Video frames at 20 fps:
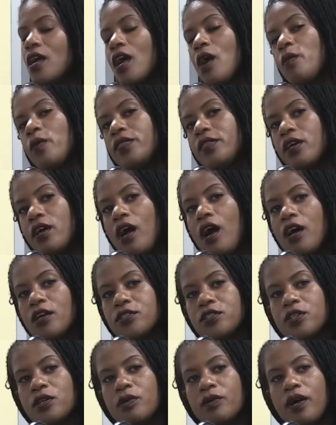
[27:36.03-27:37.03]
and when they're
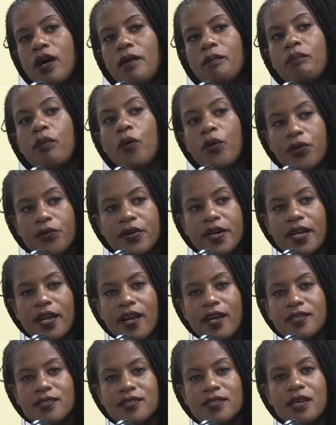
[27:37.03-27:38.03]
also bordering
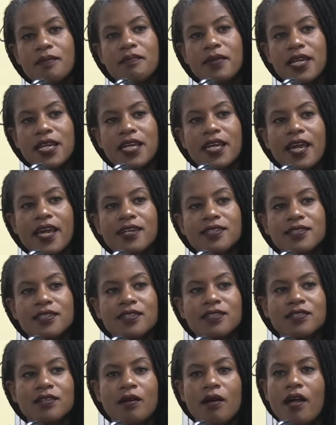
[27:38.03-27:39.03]
us, in many
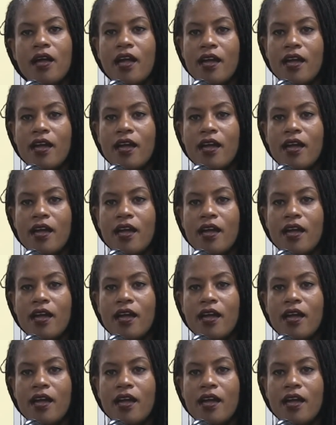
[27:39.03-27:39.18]
cases,